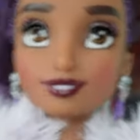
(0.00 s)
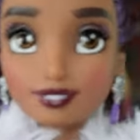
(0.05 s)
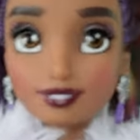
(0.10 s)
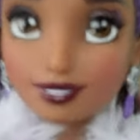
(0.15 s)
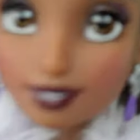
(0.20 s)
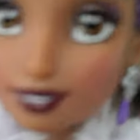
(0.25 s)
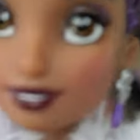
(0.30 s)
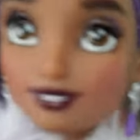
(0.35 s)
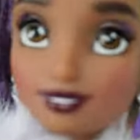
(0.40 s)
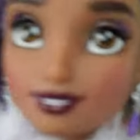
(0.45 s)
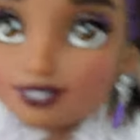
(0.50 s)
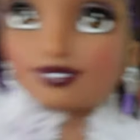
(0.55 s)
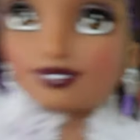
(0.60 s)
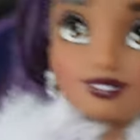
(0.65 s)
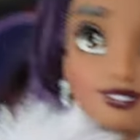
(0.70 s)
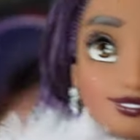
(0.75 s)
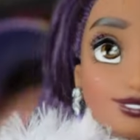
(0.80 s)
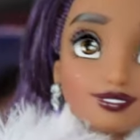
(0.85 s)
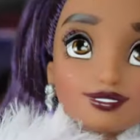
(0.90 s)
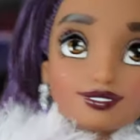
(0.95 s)
coat.
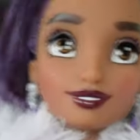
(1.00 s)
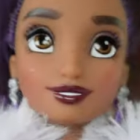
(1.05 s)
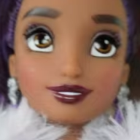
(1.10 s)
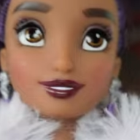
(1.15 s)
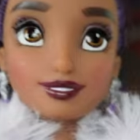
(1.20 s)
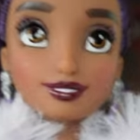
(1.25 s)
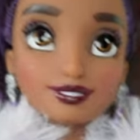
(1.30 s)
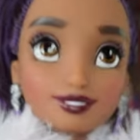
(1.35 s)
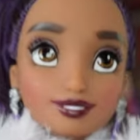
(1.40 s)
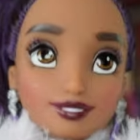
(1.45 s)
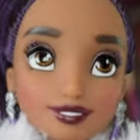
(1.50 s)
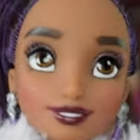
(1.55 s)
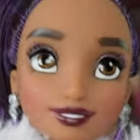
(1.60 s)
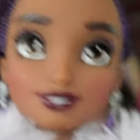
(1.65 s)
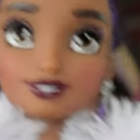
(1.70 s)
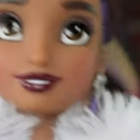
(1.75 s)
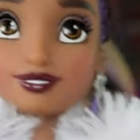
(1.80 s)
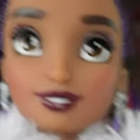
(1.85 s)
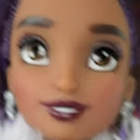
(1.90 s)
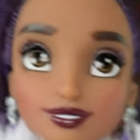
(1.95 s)

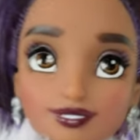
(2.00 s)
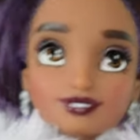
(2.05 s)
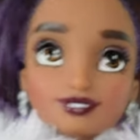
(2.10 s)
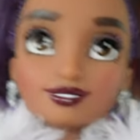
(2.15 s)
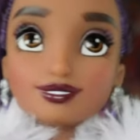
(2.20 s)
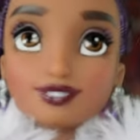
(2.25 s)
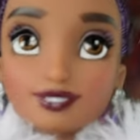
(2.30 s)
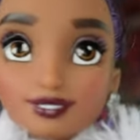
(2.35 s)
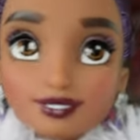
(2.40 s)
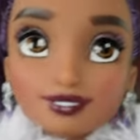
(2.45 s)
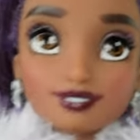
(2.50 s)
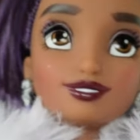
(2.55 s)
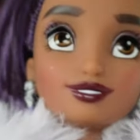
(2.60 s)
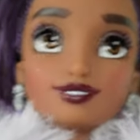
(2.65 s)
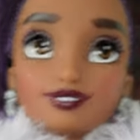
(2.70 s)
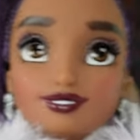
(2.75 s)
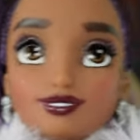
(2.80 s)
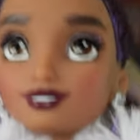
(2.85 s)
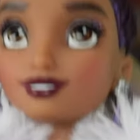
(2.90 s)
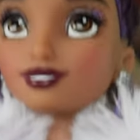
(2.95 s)
I love this thing
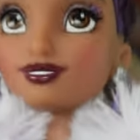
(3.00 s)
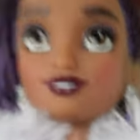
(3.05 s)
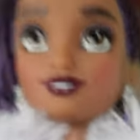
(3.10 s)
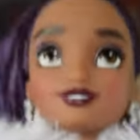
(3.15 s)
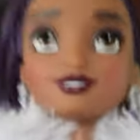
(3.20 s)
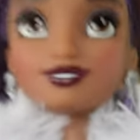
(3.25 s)
so much.